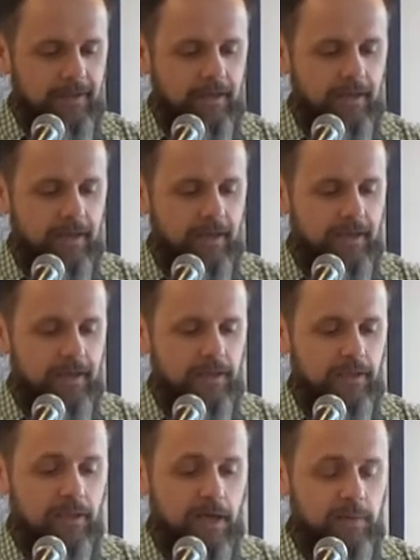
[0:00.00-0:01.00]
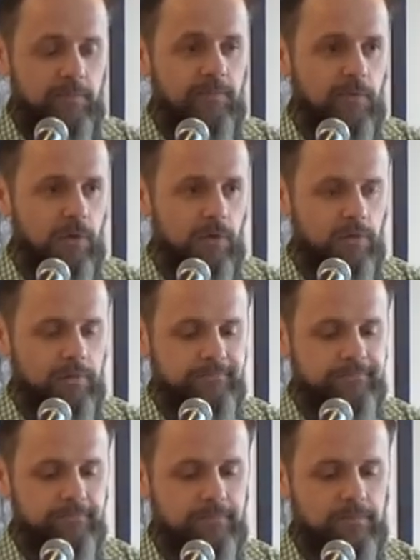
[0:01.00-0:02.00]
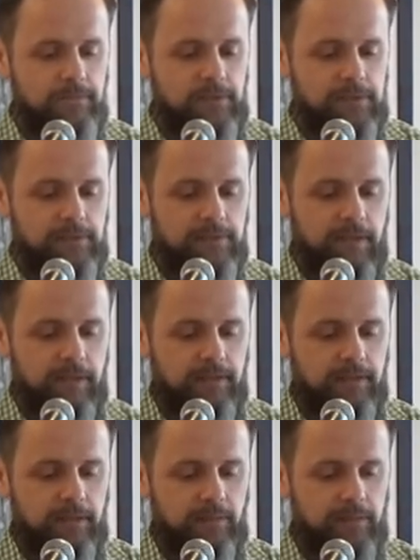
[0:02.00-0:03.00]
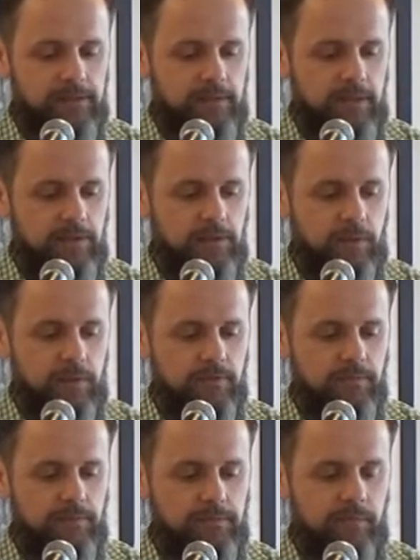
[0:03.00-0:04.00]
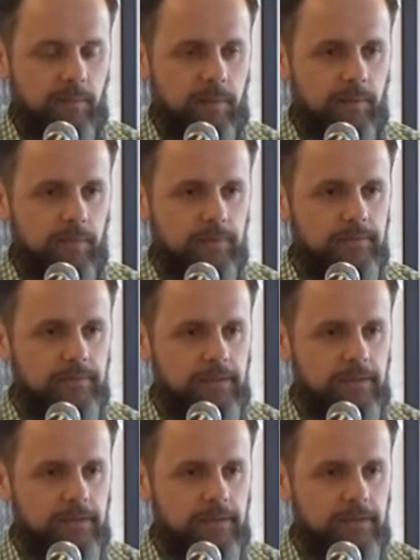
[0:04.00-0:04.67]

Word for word: And then come, follow, Jesus said, and I will send you out to fish for people.